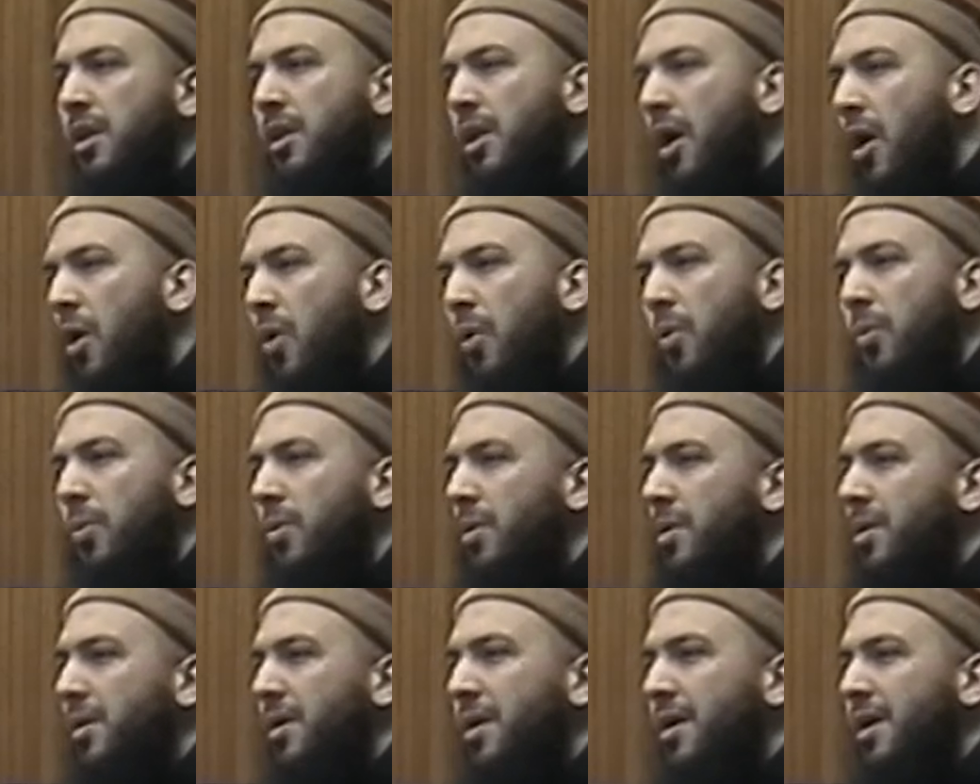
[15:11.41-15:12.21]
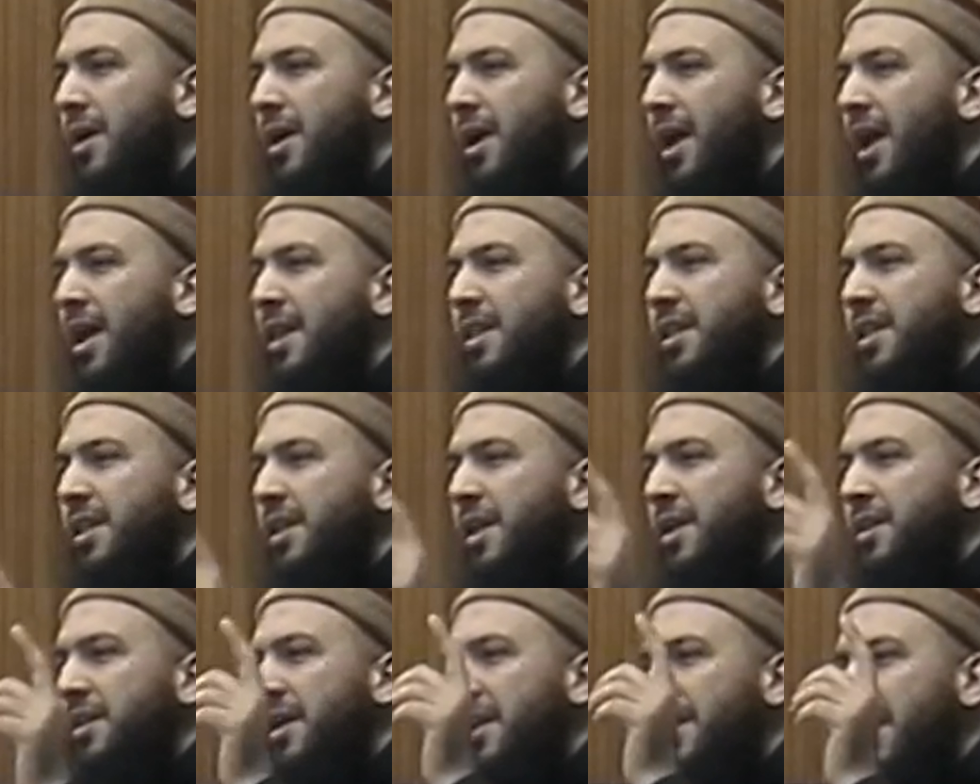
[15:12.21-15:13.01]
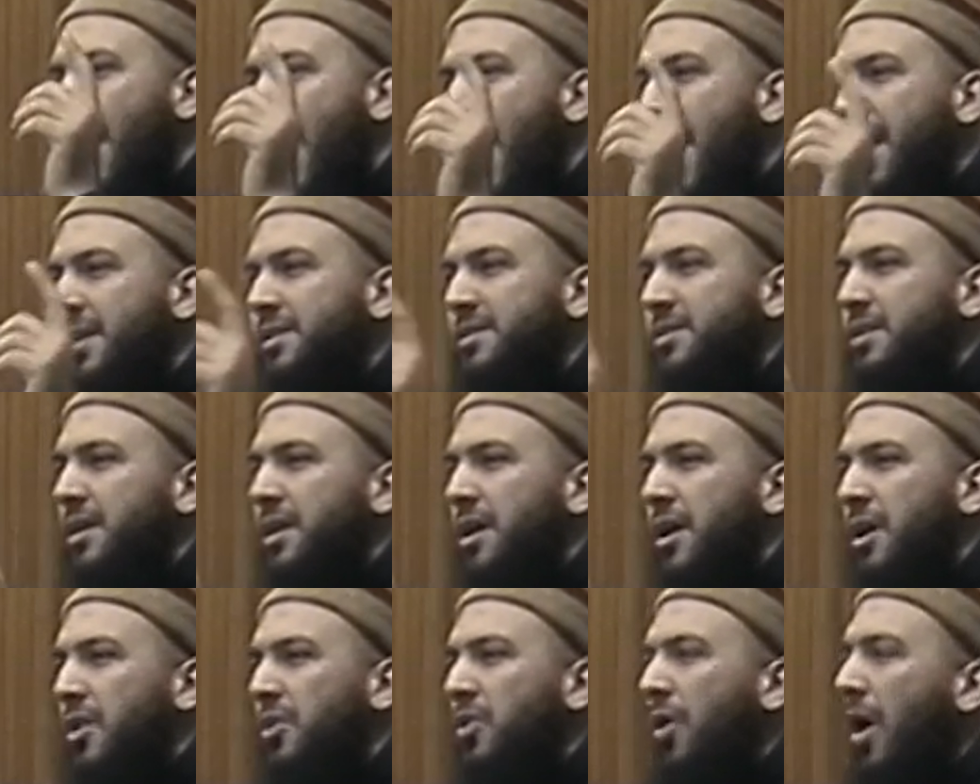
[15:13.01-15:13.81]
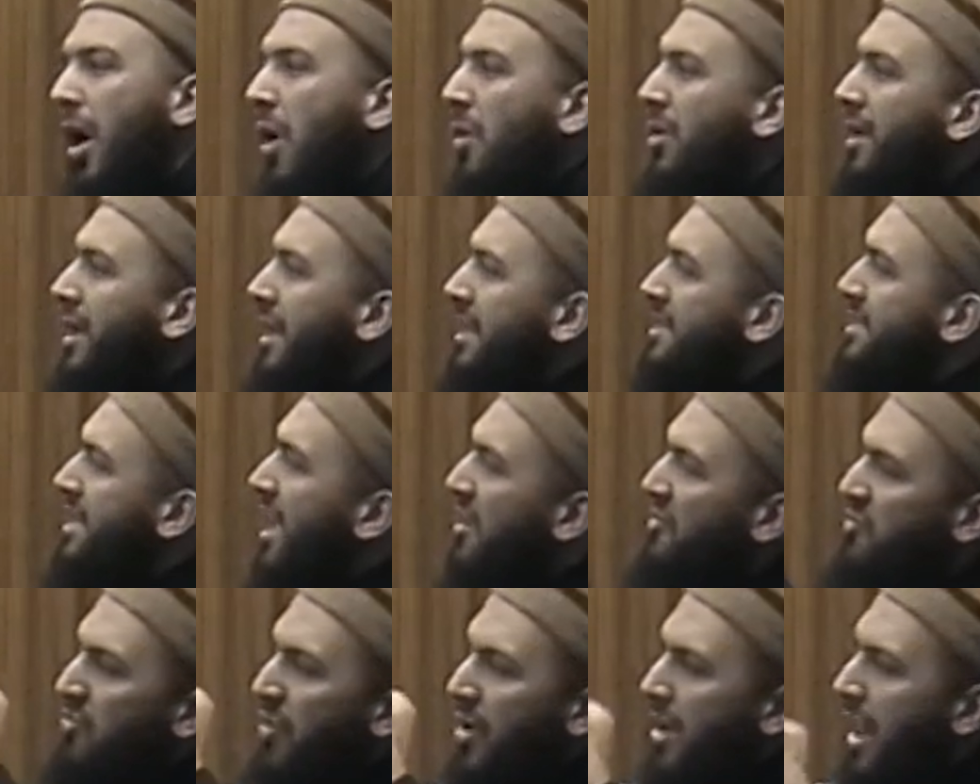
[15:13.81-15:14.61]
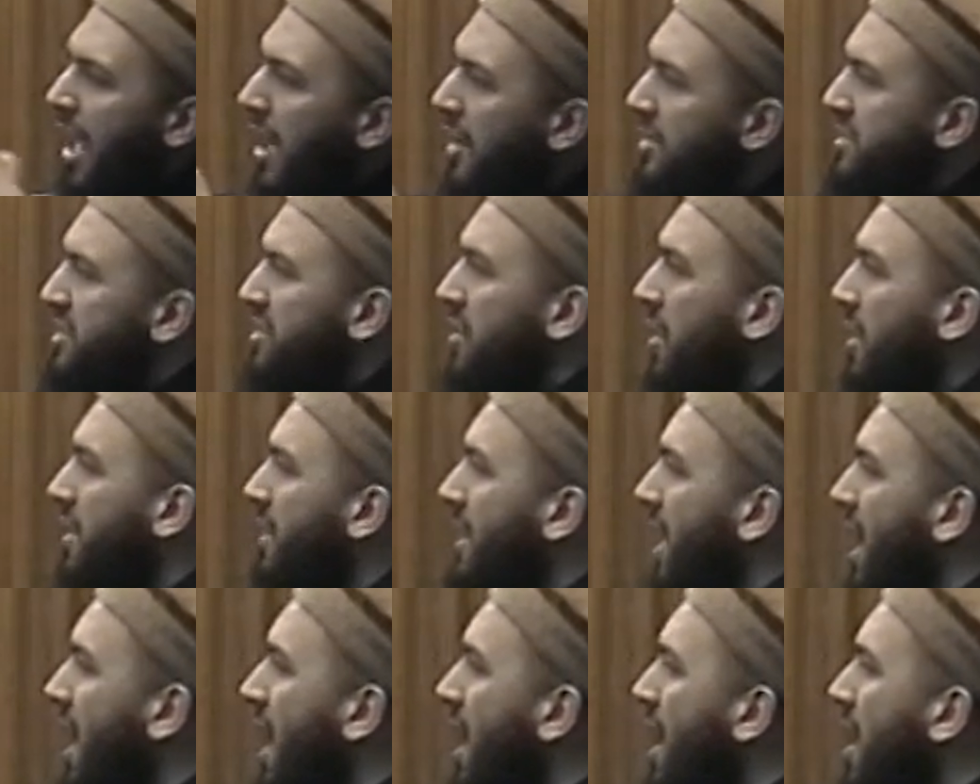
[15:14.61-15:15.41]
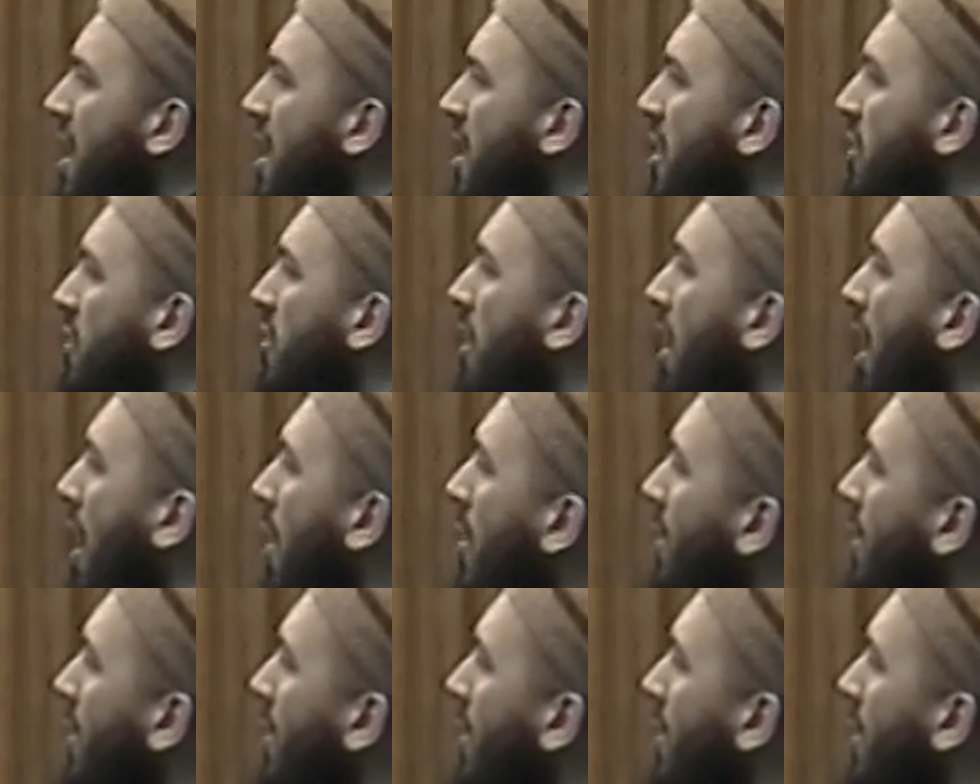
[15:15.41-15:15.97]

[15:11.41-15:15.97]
No. In, in the night, not only is everyone else not there, not